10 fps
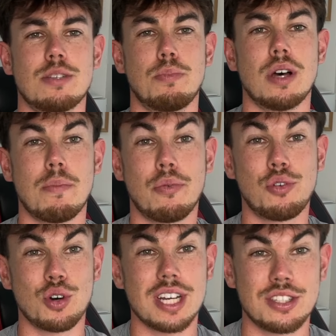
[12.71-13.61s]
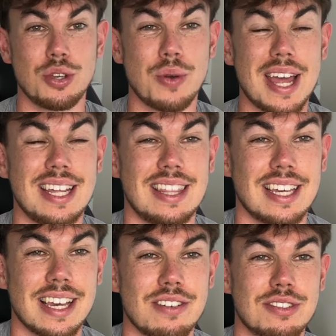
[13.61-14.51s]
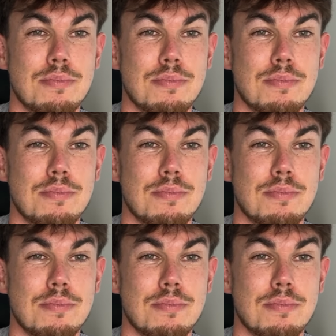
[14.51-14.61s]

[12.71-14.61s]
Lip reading: But before I do anything else,